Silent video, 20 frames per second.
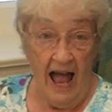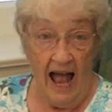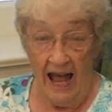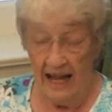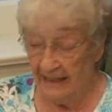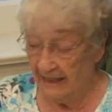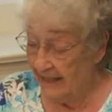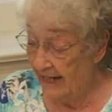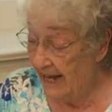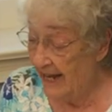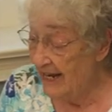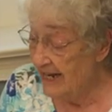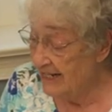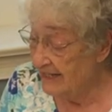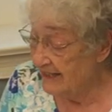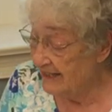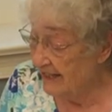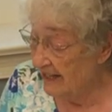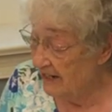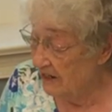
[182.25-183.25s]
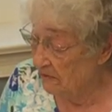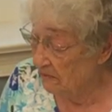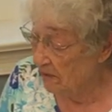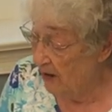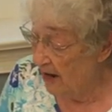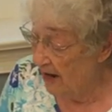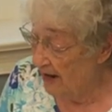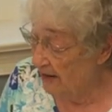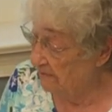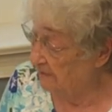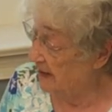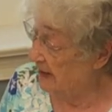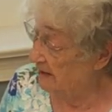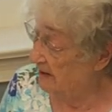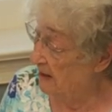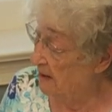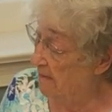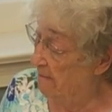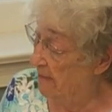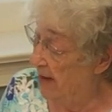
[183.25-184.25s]
At last they arrived
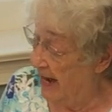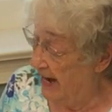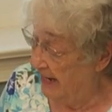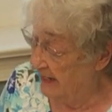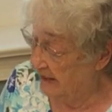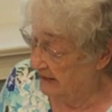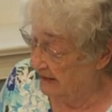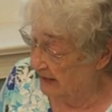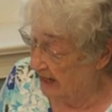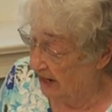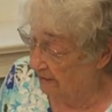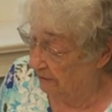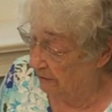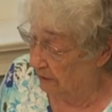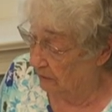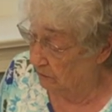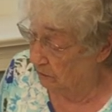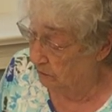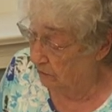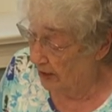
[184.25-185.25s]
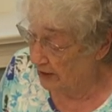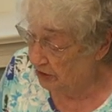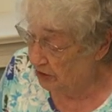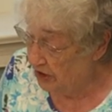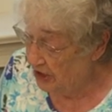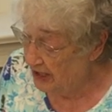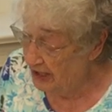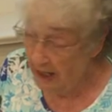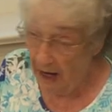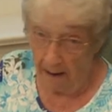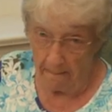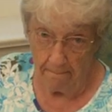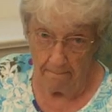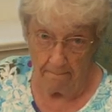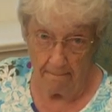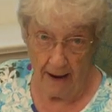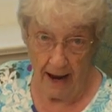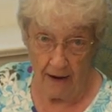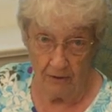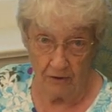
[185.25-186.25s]
at the banks of a rushing
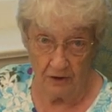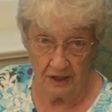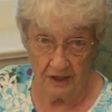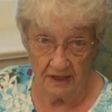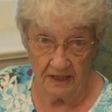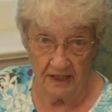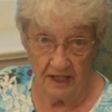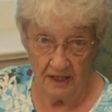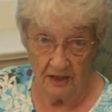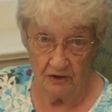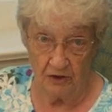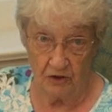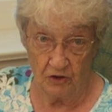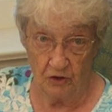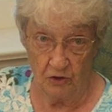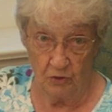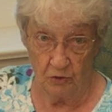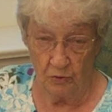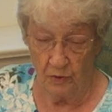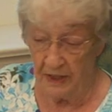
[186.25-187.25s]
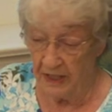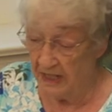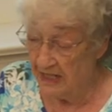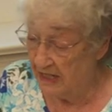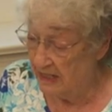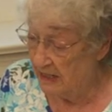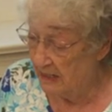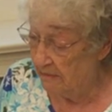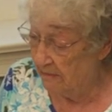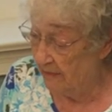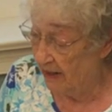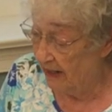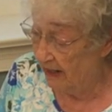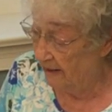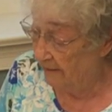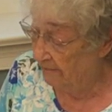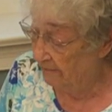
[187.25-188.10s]
mountain stream.